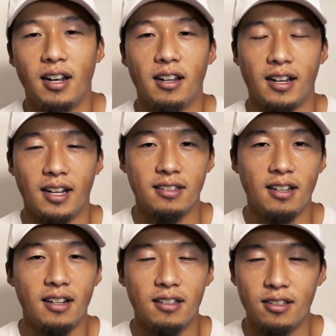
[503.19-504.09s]
And like I
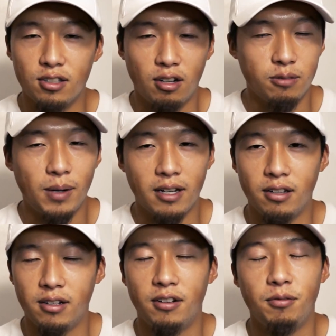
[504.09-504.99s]
said, this is all
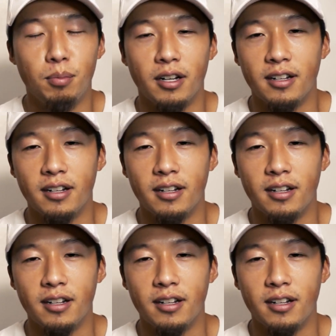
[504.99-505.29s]
speculative,